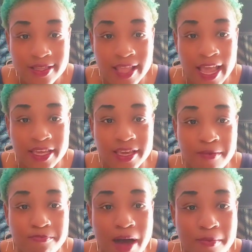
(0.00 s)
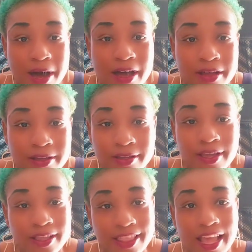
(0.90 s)
Thank you, mama.
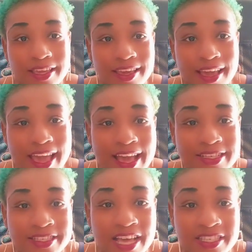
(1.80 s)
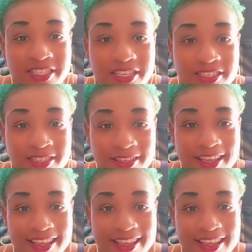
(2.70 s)
Thank you, ancestors.